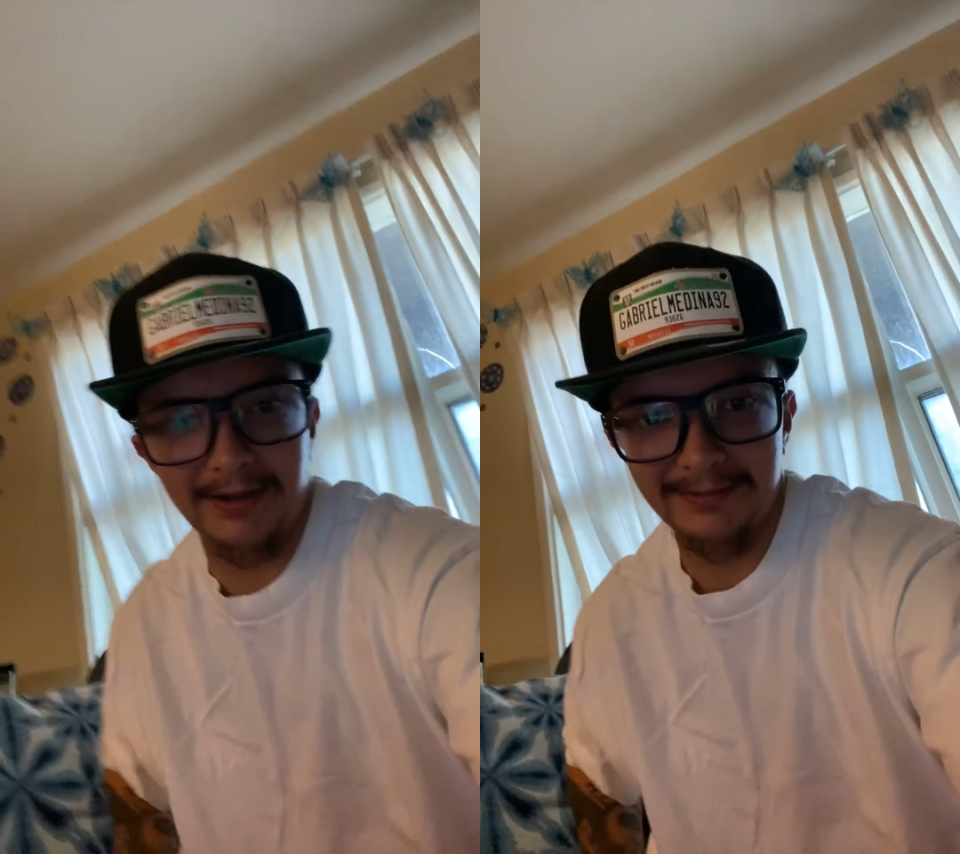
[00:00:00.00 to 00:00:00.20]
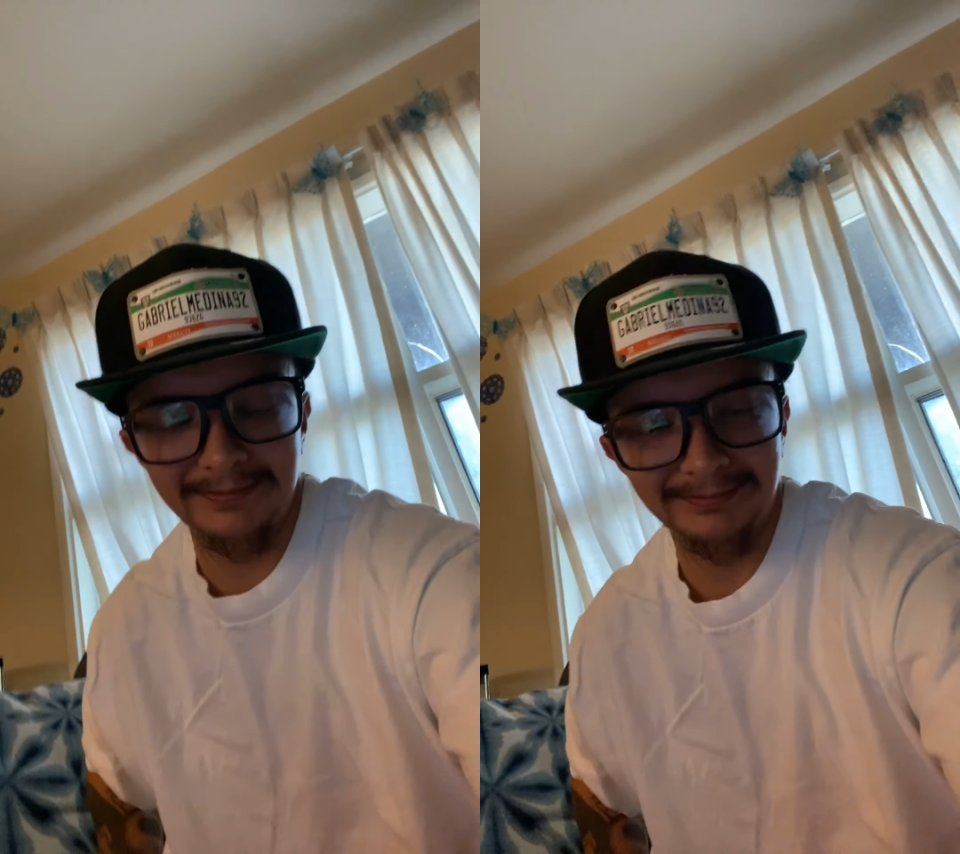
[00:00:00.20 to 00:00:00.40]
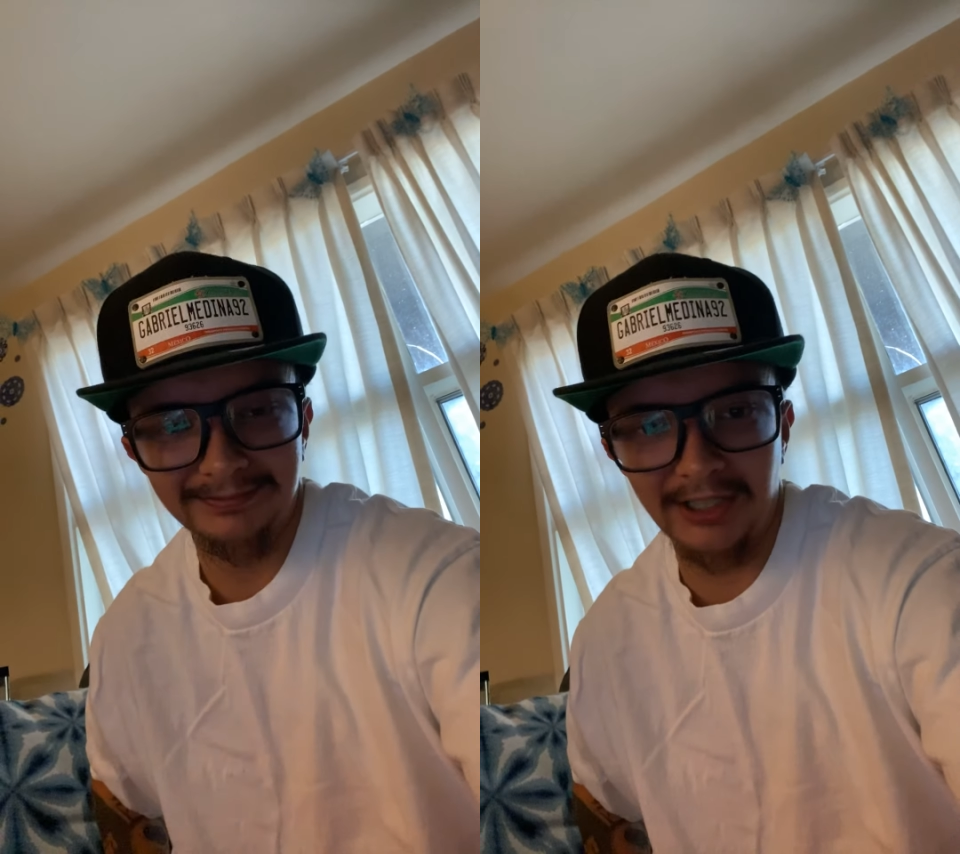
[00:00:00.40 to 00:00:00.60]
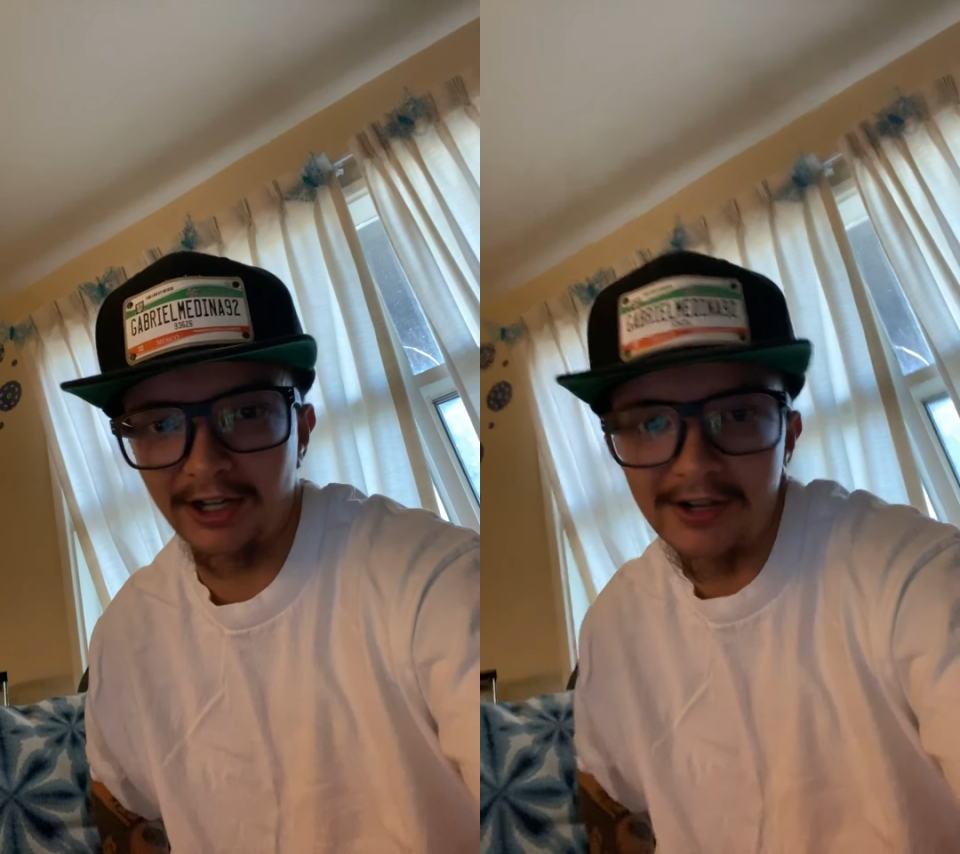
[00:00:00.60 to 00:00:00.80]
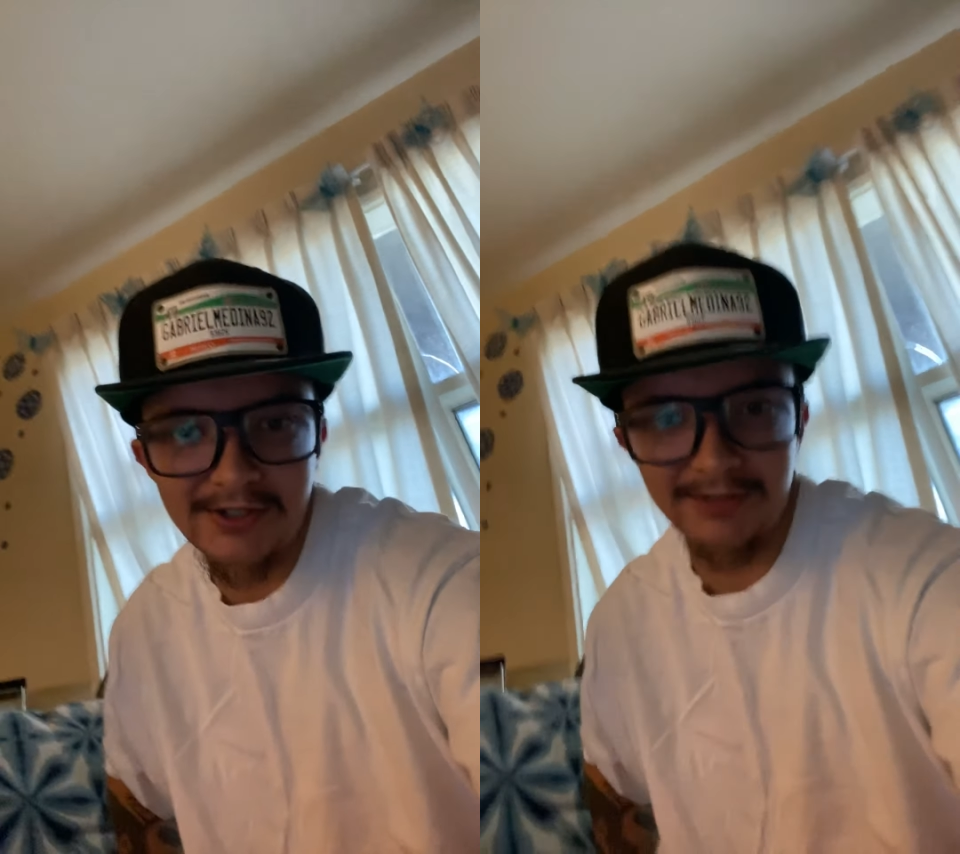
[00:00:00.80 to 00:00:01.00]
it. It
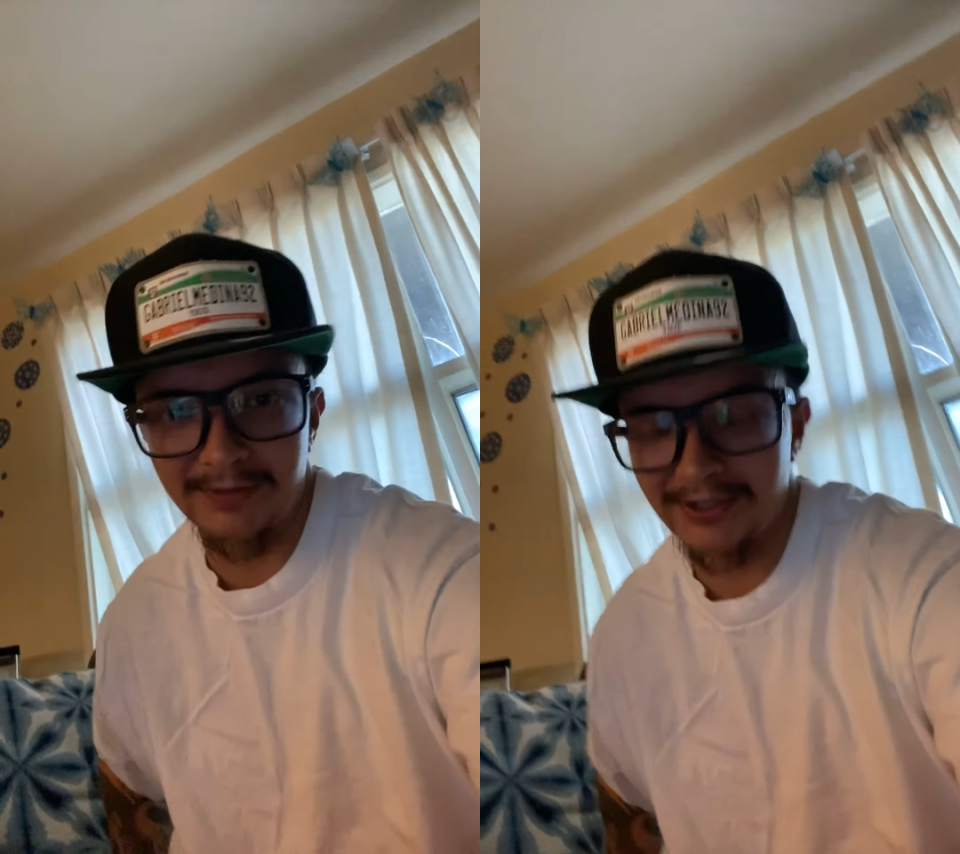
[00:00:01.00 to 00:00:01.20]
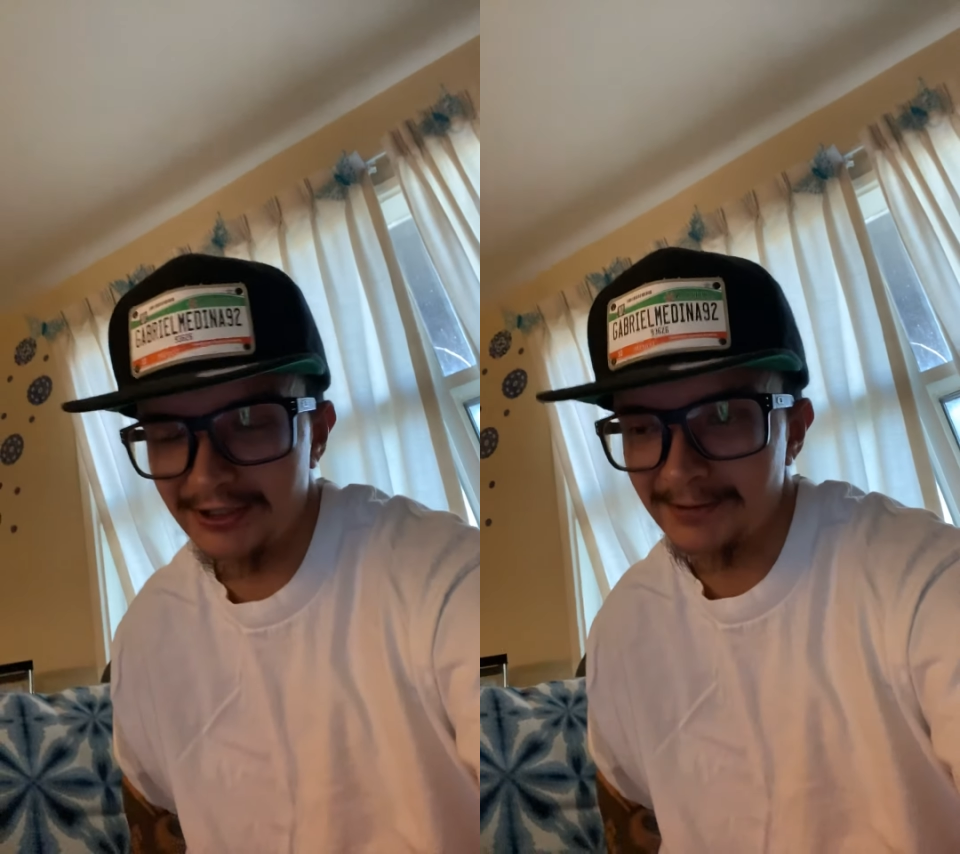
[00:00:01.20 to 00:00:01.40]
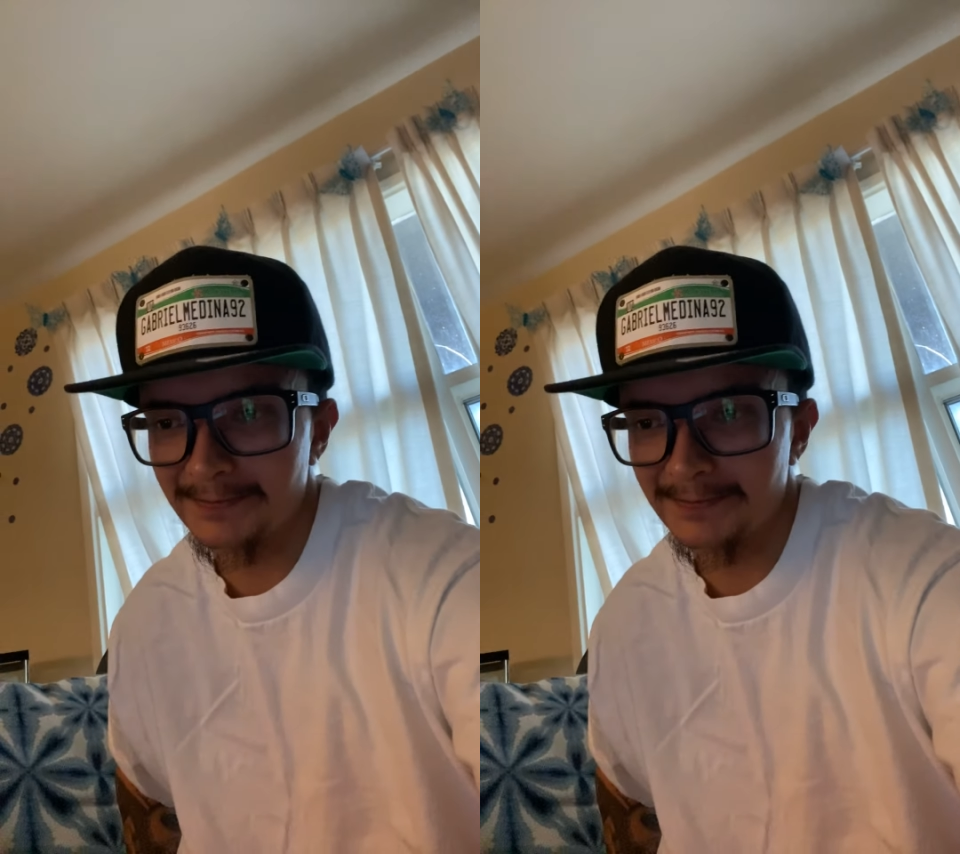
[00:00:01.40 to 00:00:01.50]
hurts too much.